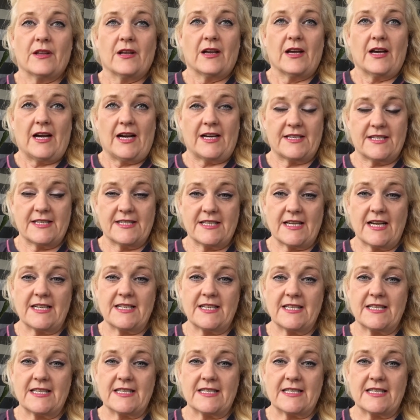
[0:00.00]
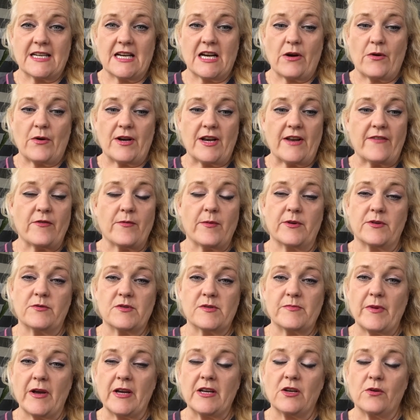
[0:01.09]
I decided to start when everybody
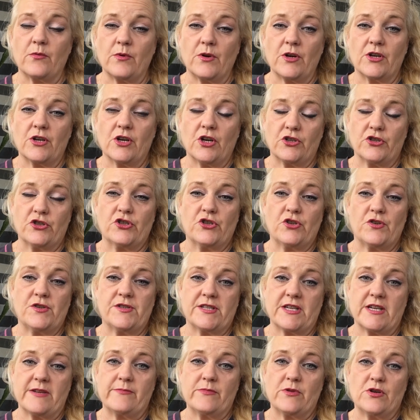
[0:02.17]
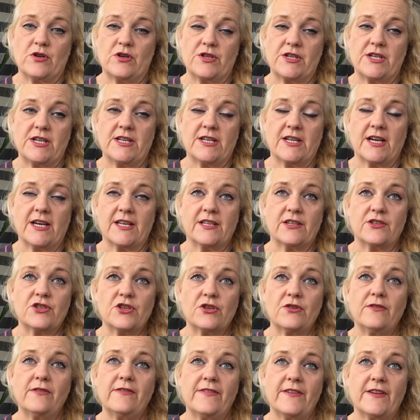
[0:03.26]
was back at work on Tuesday morning, and I
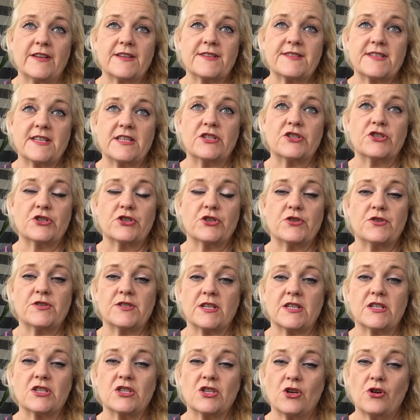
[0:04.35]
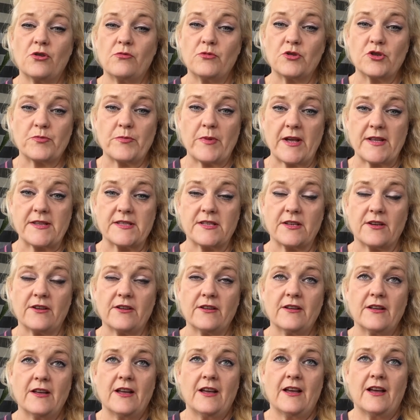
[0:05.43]
do feel since Tuesday so much better.
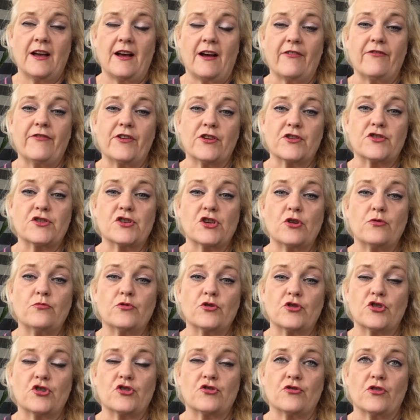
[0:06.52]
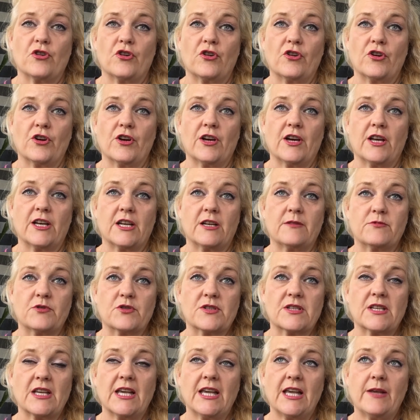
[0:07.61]
I feel so much stronger, and I'm
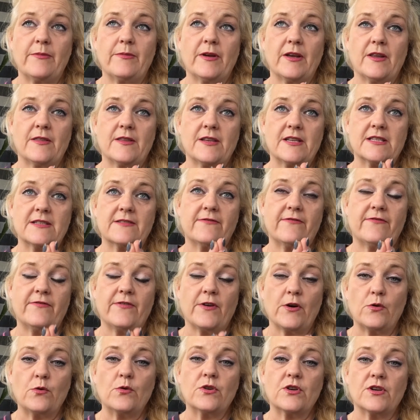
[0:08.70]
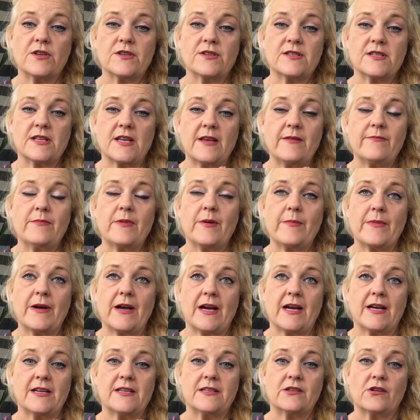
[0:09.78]
just keeping this focus in my
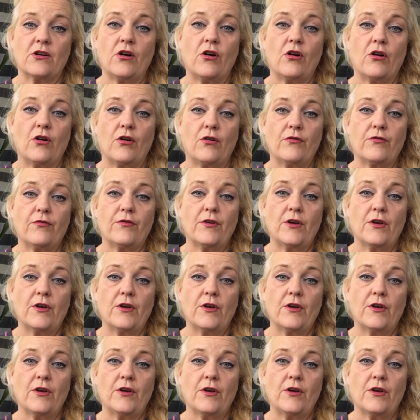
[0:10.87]
mind of